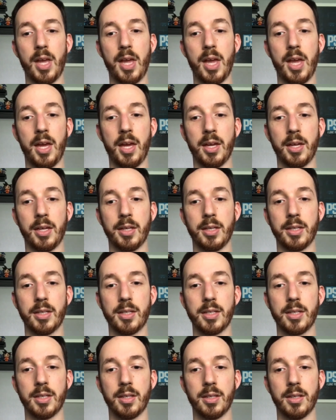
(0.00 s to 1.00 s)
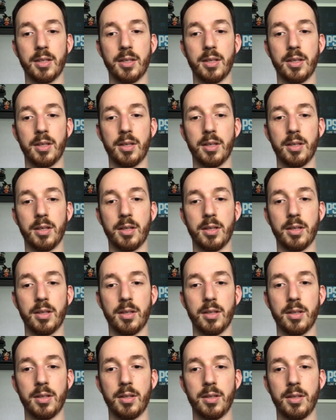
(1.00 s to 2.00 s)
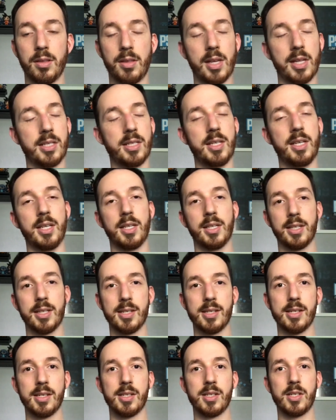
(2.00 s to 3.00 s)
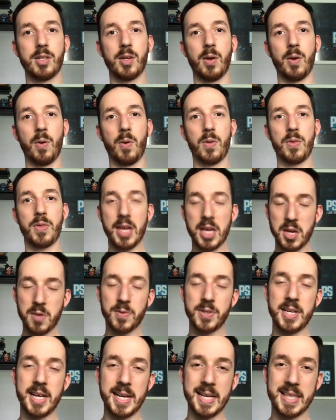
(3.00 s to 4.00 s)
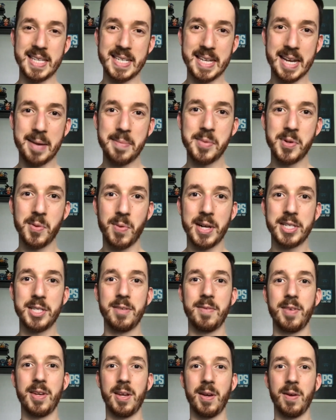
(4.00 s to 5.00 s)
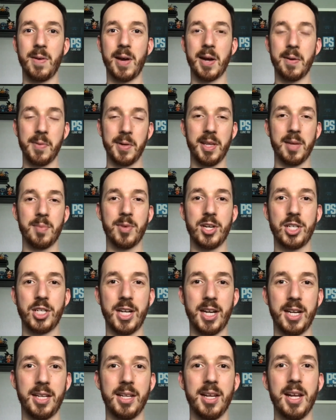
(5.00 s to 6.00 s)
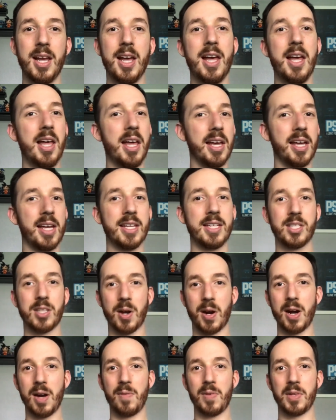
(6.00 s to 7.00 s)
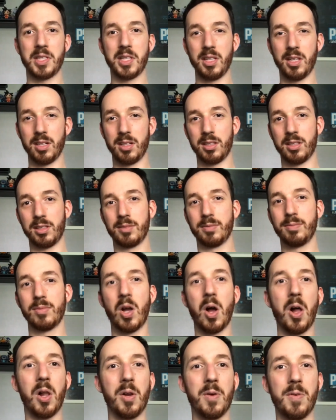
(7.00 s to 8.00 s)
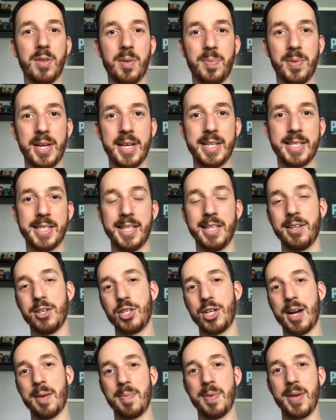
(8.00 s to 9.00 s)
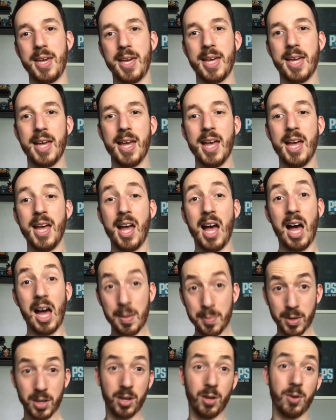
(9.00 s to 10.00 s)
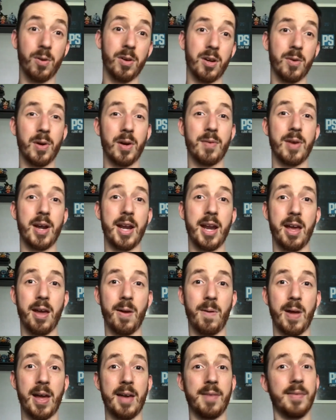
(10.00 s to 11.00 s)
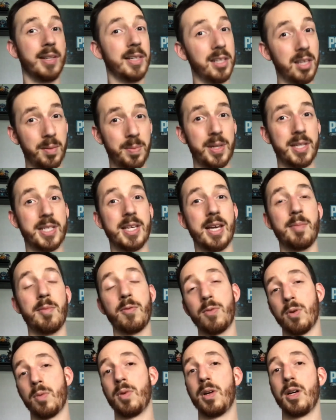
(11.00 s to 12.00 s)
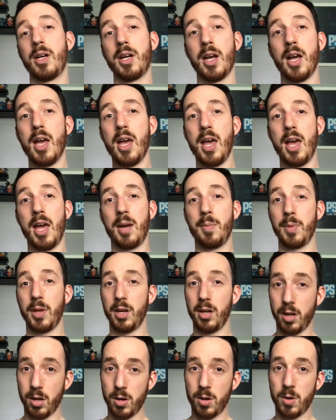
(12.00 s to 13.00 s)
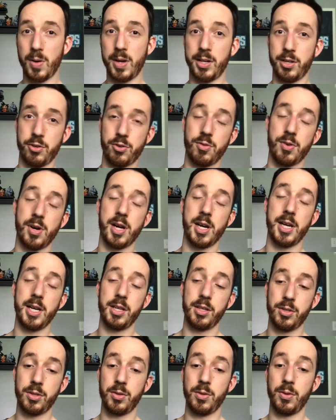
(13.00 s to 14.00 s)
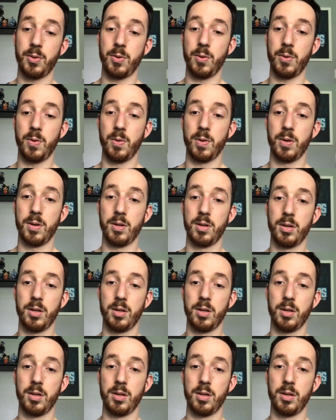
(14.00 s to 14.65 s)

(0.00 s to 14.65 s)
And that's it. So thank you for taking the time to watch the video. I really appreciate it. Again, sorry if it's a little all over the place, a little choppy. I'm gonna go on a run right now. I have a little bit of time before work, and I'm gonna go and try to